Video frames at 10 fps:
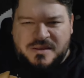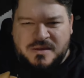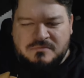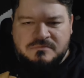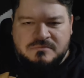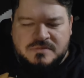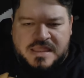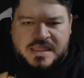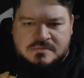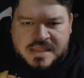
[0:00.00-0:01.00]
him,
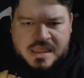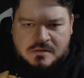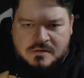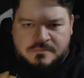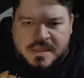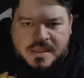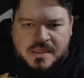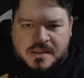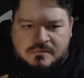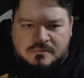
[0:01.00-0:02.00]
lay him down on the
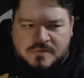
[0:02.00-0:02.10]
bed.